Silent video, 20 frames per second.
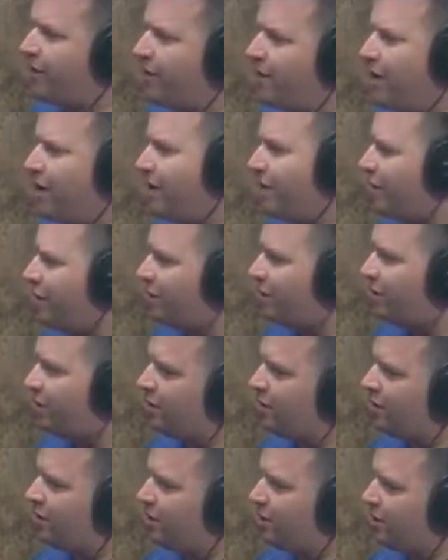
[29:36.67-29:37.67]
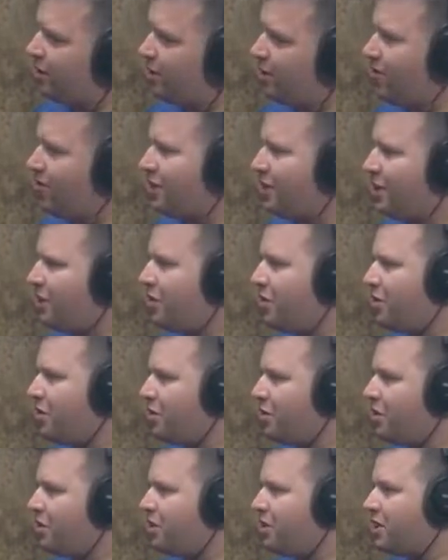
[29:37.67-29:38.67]
how, of
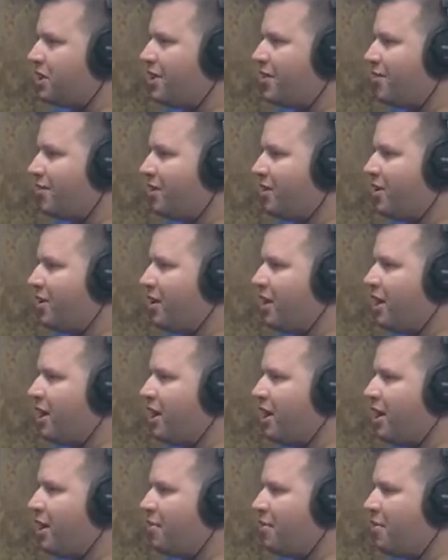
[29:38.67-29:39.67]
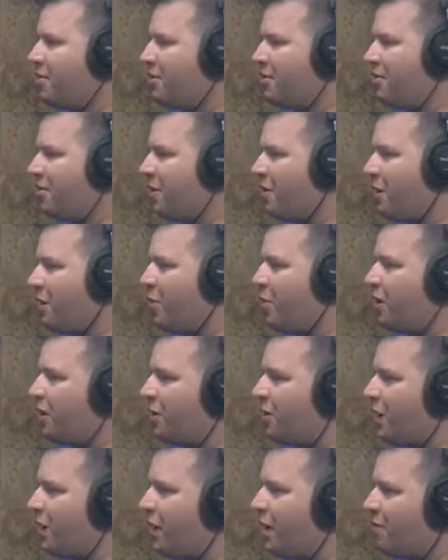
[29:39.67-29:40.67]
material and stuff. But very
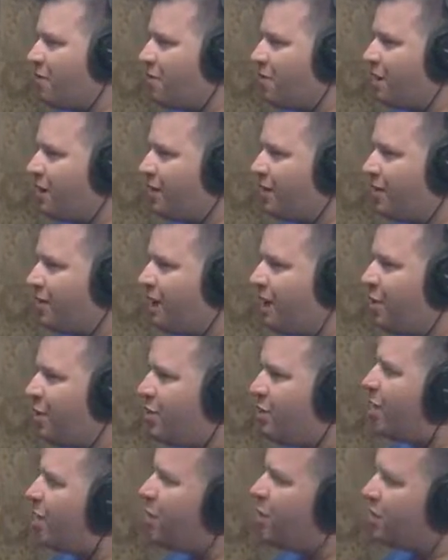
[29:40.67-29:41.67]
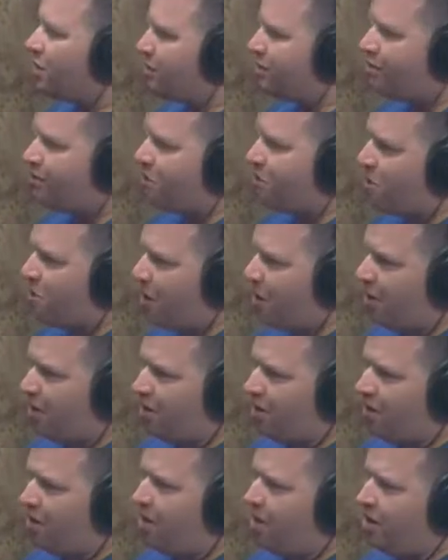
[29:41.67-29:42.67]
quickly, I knew that wasn't for me,
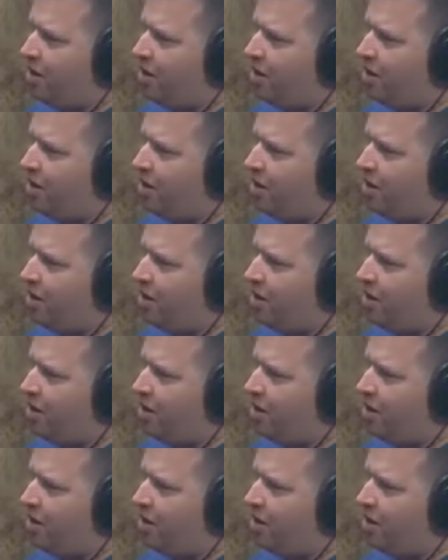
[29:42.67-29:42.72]
and